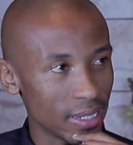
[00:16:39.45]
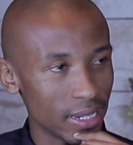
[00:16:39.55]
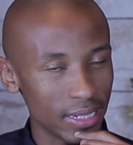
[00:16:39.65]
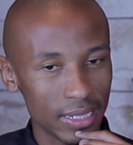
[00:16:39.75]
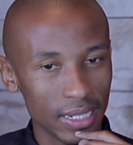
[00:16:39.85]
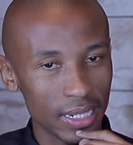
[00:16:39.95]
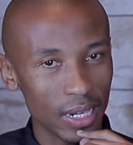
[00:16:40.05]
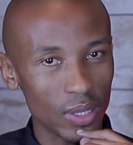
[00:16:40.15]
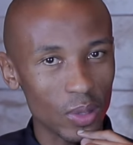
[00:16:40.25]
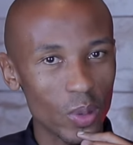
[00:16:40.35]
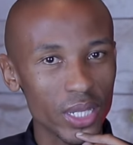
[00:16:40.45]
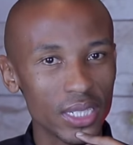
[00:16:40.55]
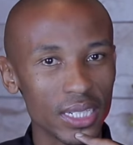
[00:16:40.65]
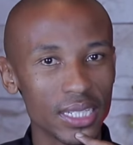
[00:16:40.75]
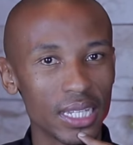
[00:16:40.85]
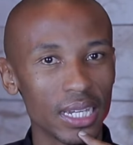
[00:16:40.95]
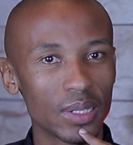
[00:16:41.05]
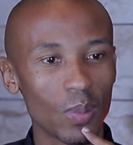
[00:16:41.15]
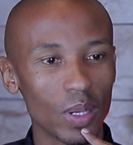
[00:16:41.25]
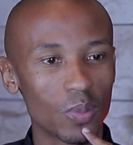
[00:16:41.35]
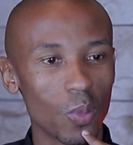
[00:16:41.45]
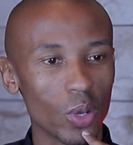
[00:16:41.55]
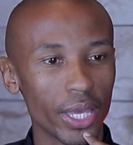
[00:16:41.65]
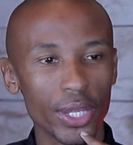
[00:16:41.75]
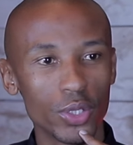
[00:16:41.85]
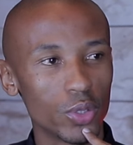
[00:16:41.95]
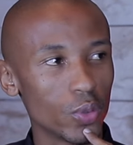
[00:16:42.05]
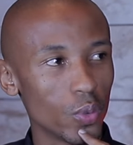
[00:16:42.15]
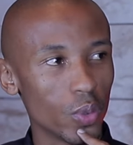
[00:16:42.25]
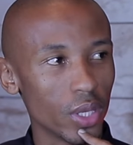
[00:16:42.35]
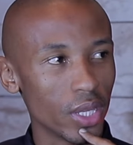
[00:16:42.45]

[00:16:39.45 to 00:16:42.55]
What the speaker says: Right? Now the question is that what more can you do